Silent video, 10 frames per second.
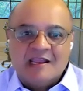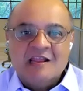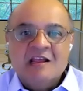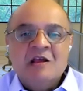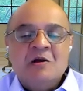in,
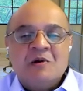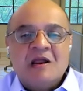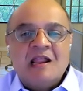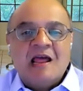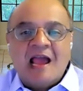
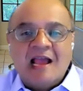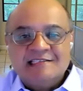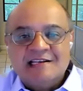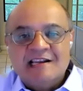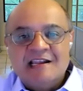right?
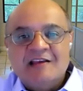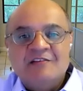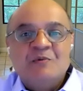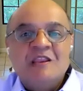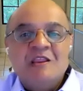Accident
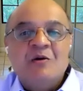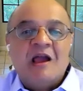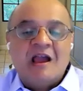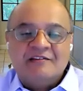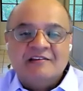is when you
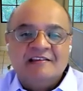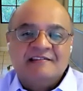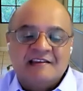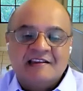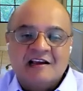actually
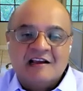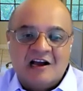sit in a